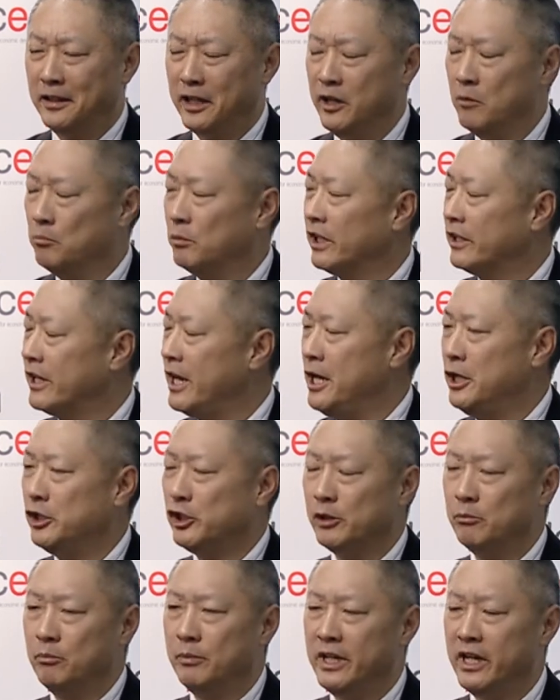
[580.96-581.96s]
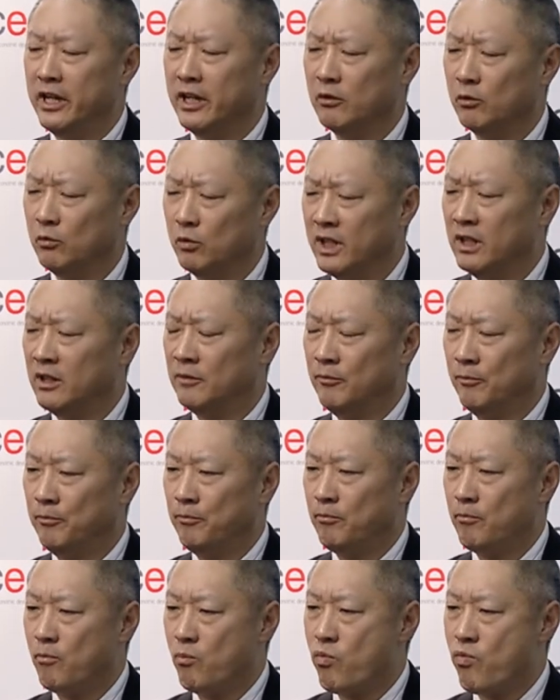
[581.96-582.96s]
implication being,
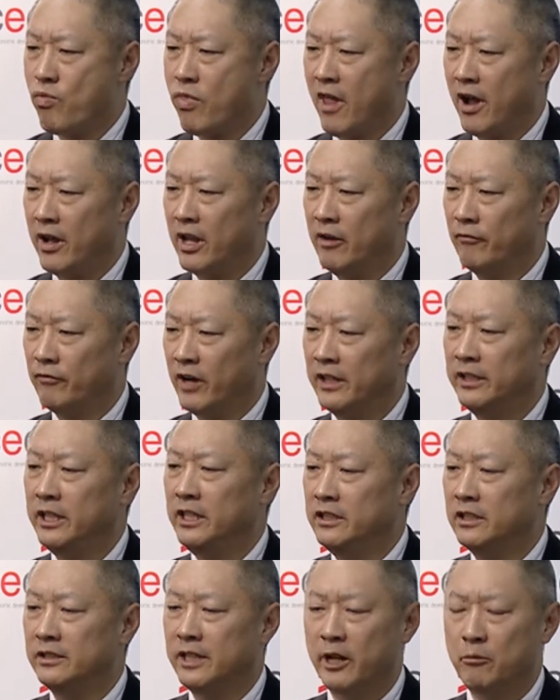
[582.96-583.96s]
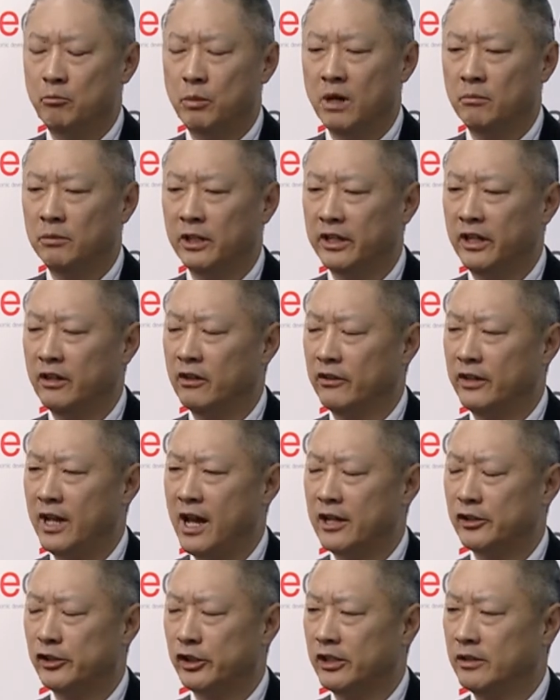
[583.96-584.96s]
well, if I need to take public health
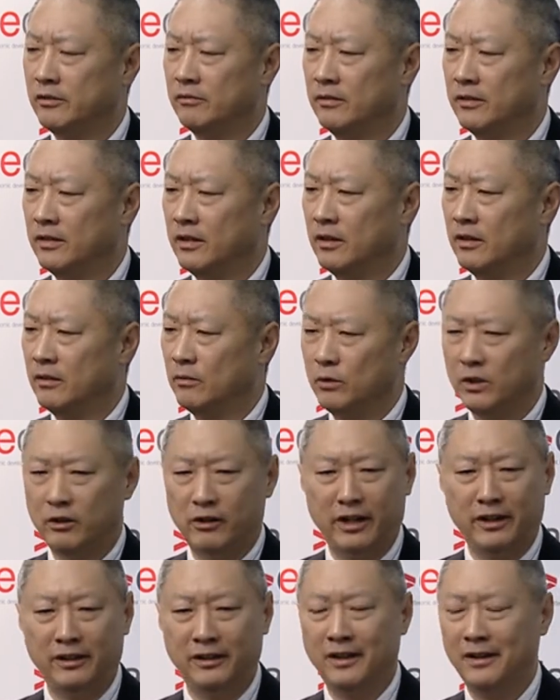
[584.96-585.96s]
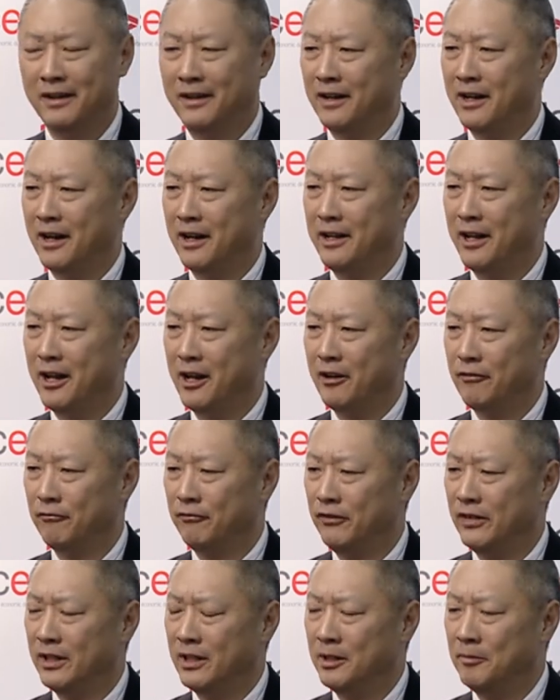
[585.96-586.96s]
action, well, I
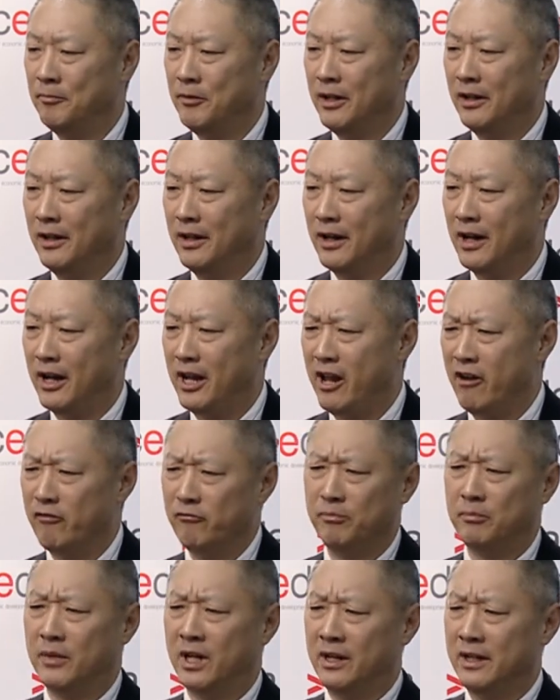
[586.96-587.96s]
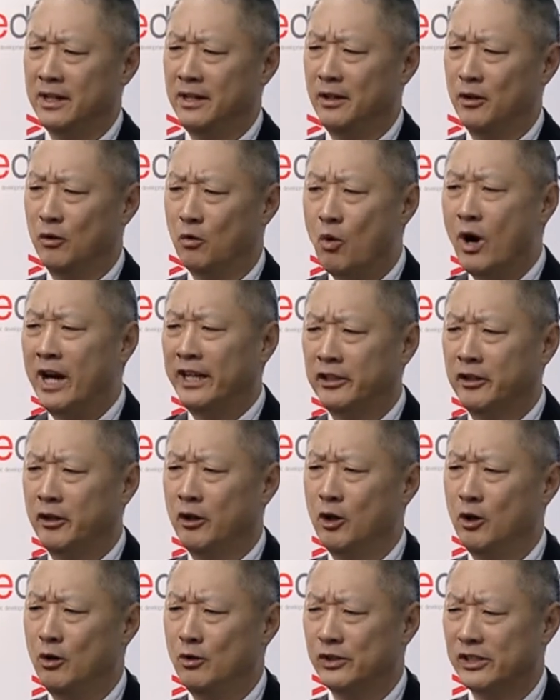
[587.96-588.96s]
have my white
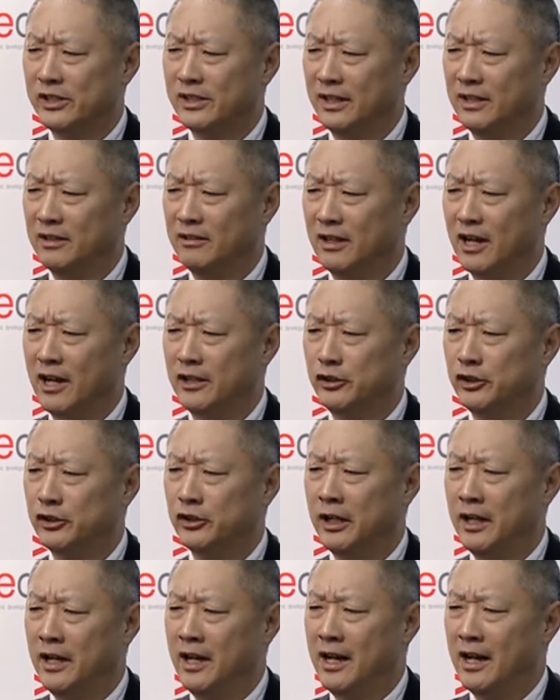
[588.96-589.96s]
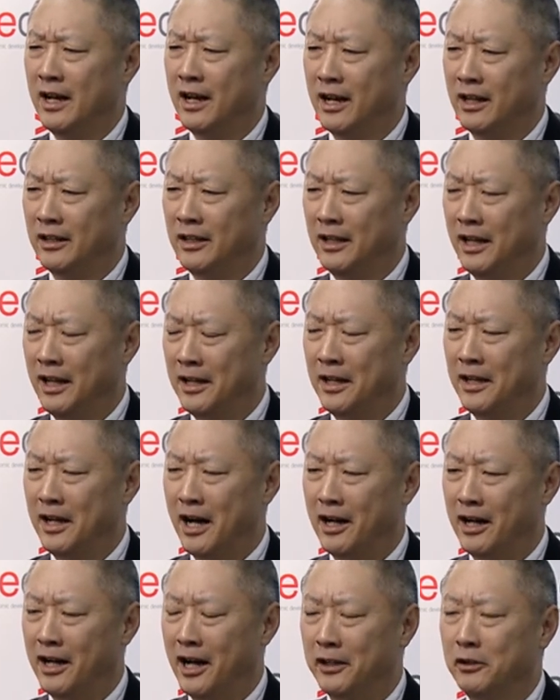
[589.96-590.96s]
coats, and
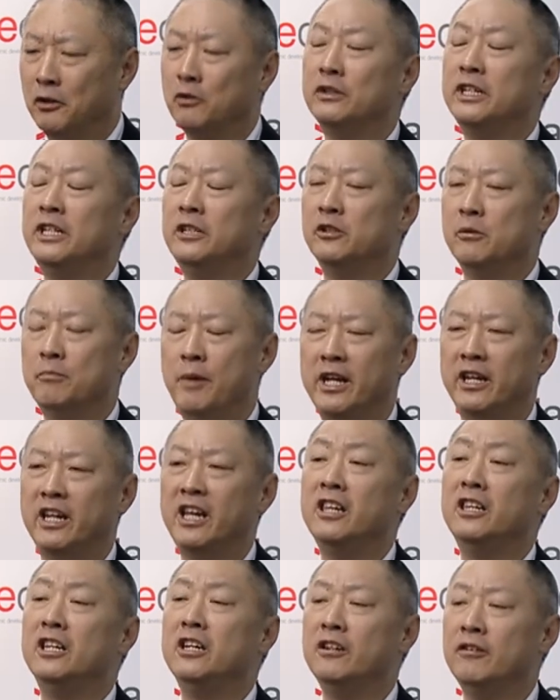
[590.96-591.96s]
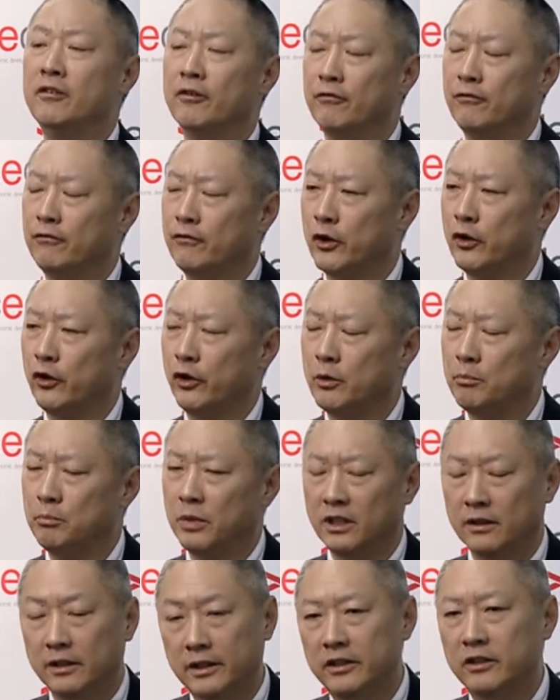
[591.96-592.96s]
I don't need to make any further
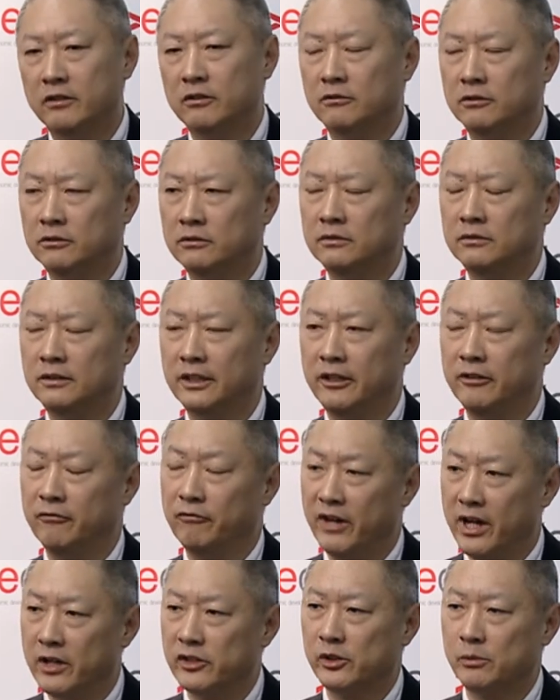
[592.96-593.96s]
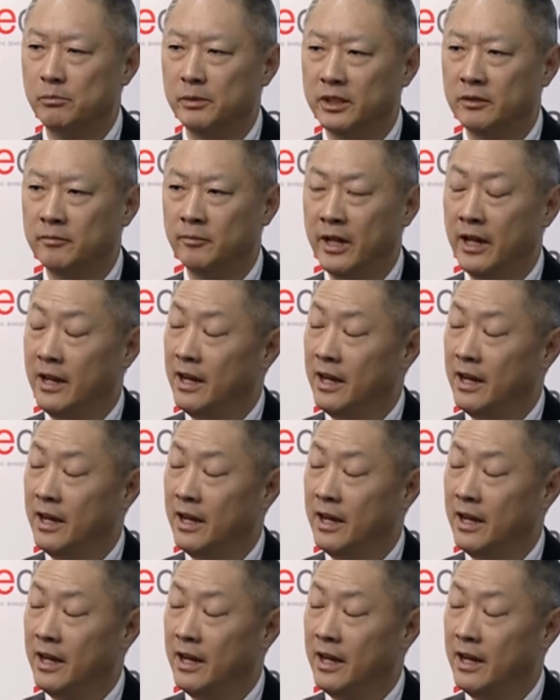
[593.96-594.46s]
political investment.